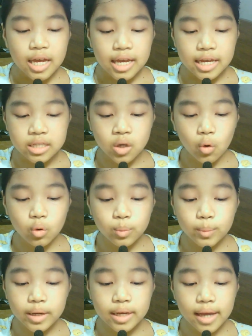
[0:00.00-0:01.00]
He told
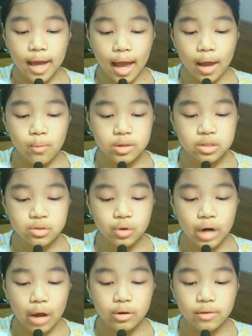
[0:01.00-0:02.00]
me I was
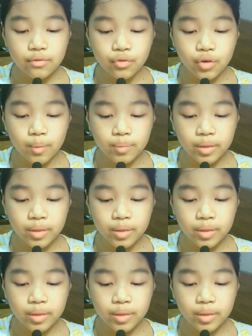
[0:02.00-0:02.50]
grounded from